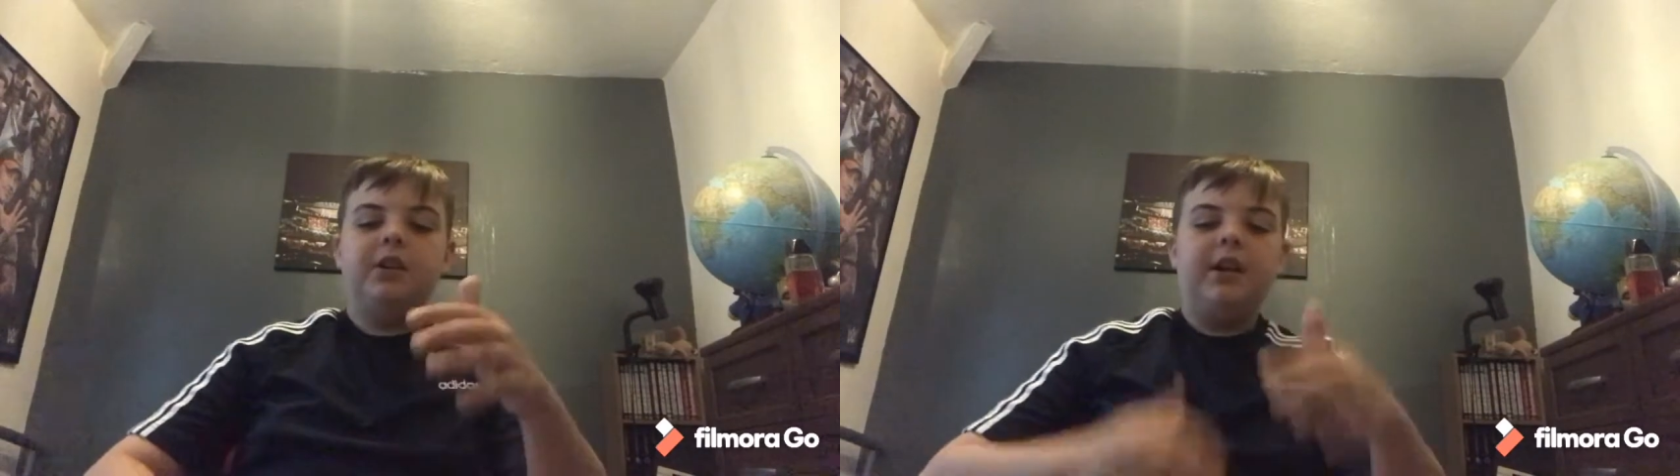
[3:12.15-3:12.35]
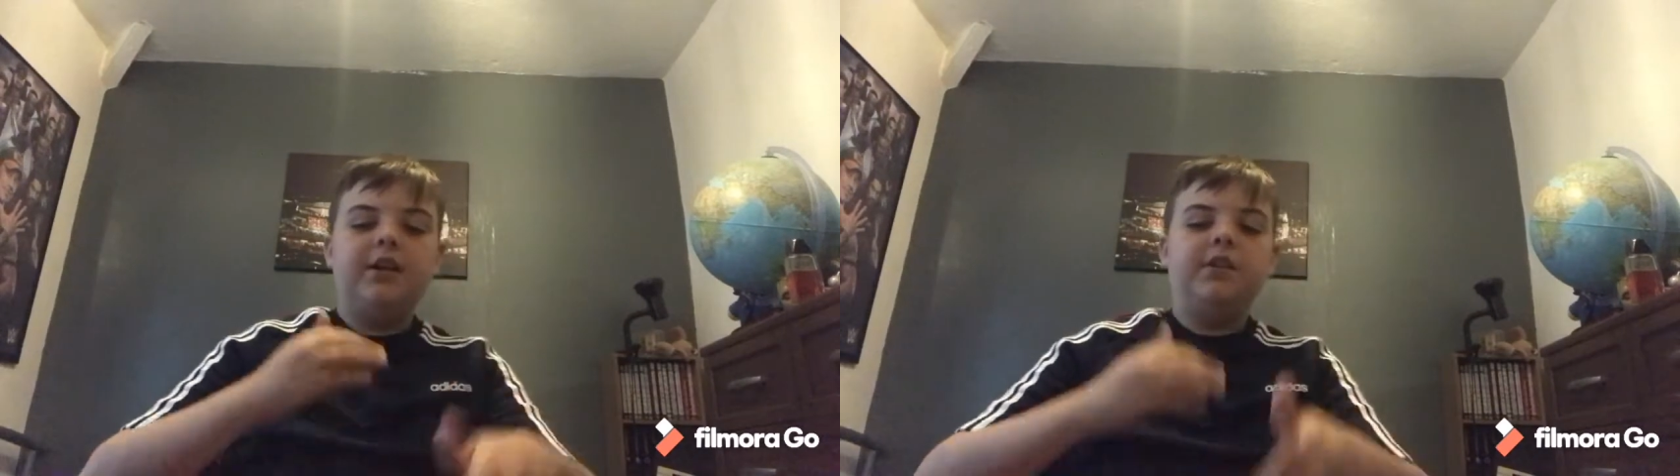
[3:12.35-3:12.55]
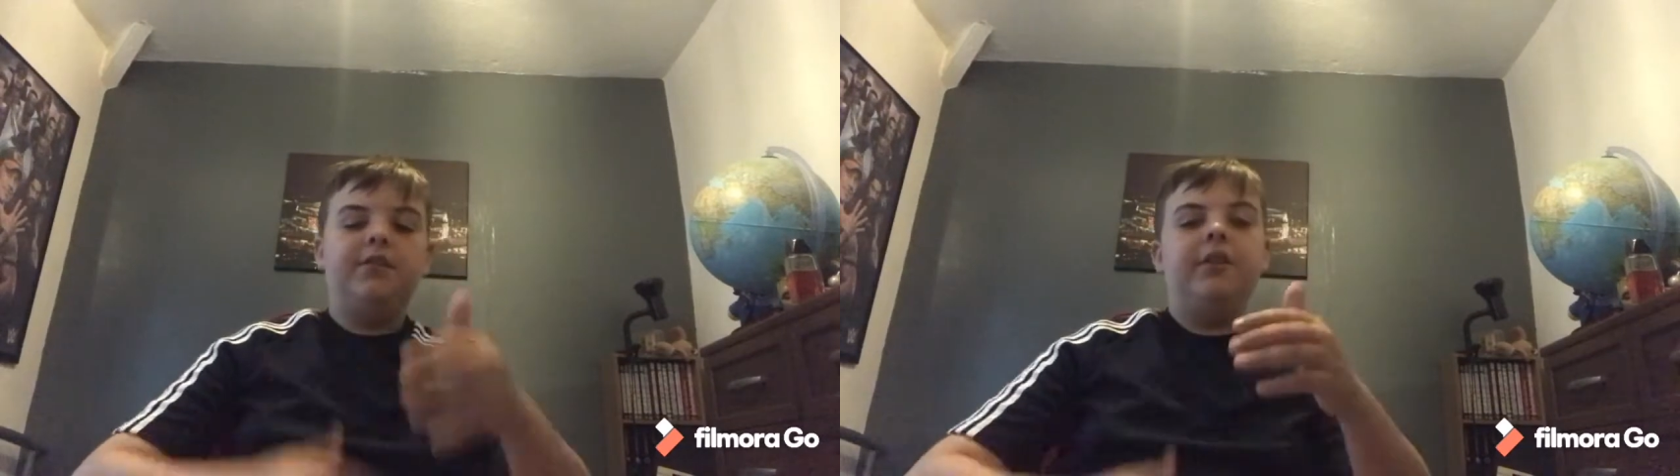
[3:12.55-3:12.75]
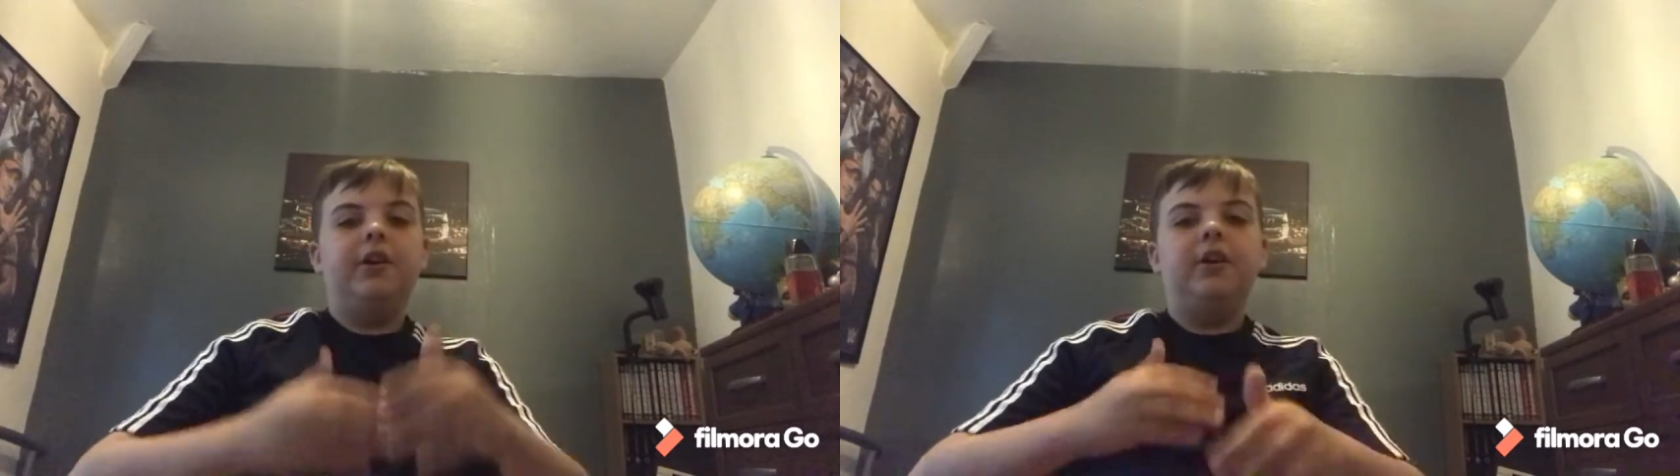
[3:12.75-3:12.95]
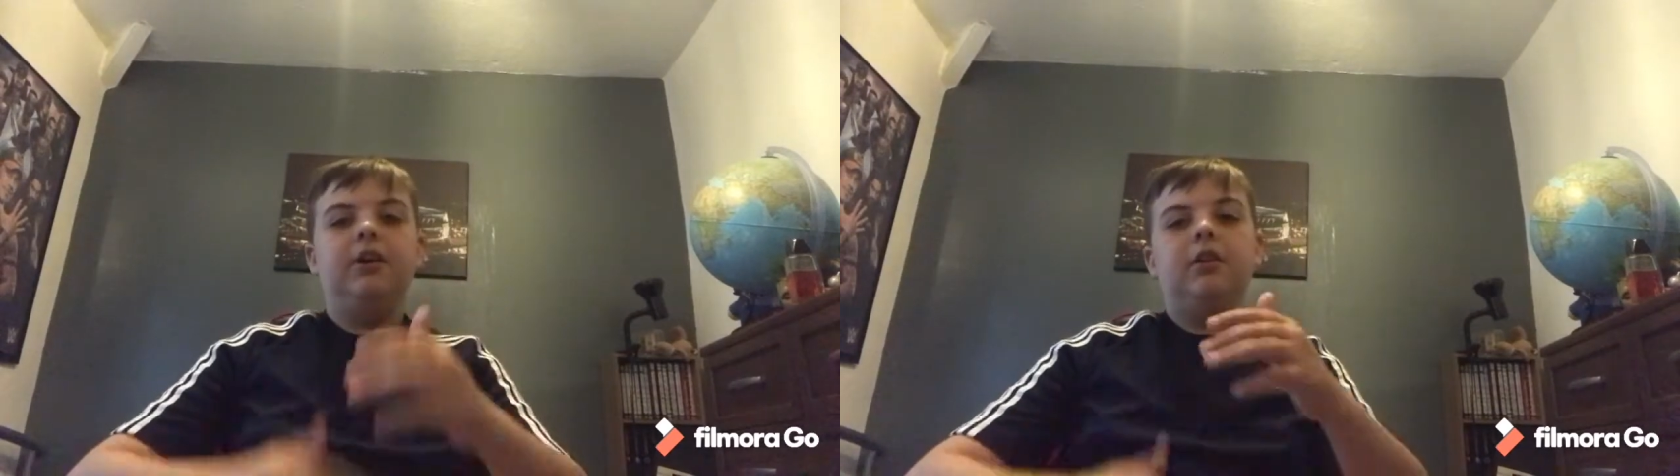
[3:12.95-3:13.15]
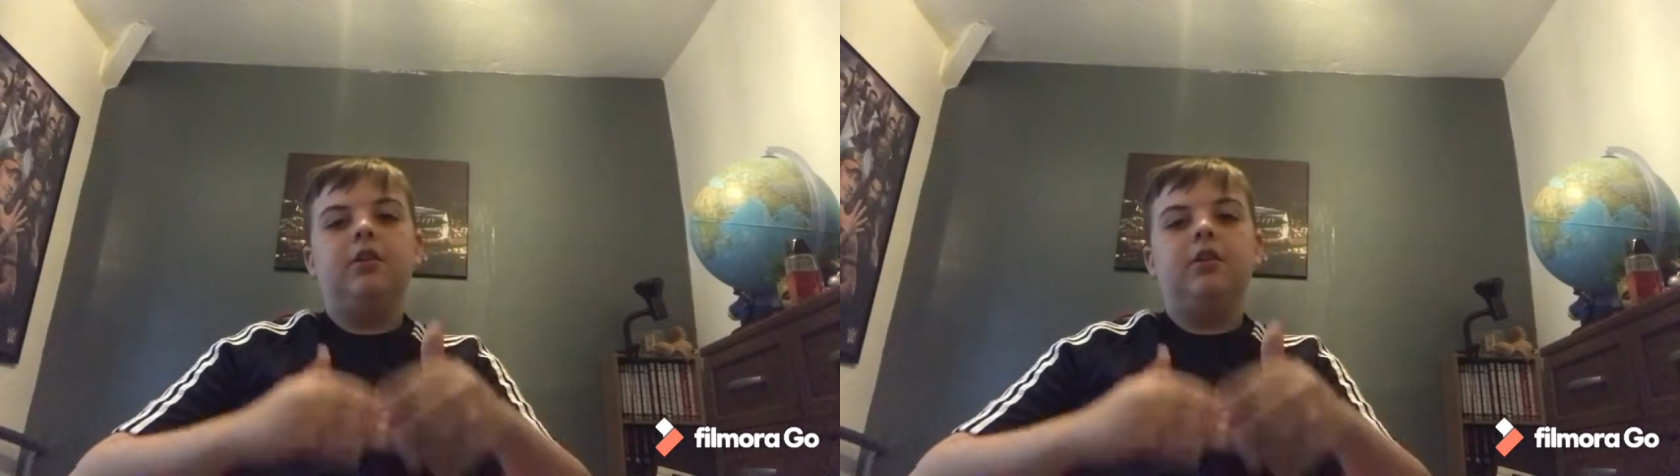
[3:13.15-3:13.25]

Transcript: and Aston Villa